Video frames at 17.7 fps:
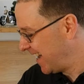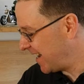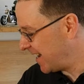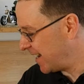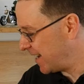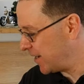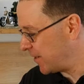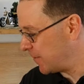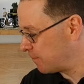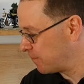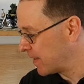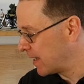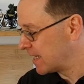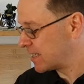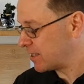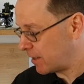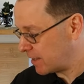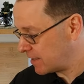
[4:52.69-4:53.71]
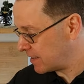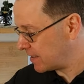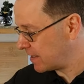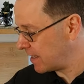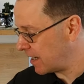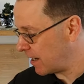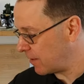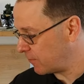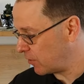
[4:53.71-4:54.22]
Um, so as
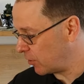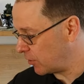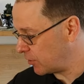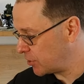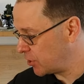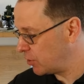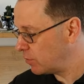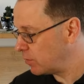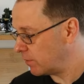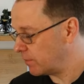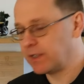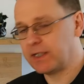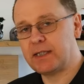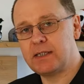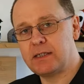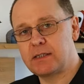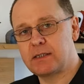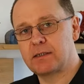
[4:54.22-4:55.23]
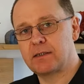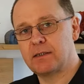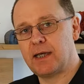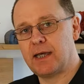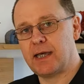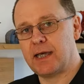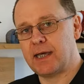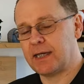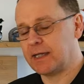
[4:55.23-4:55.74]
I said, I've got two of these
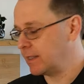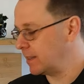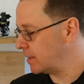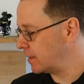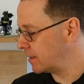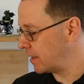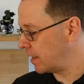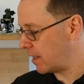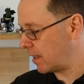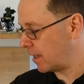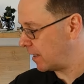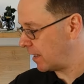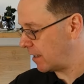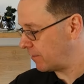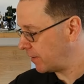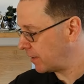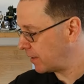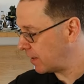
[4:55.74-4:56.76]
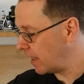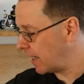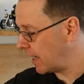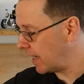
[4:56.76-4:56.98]
and I love it.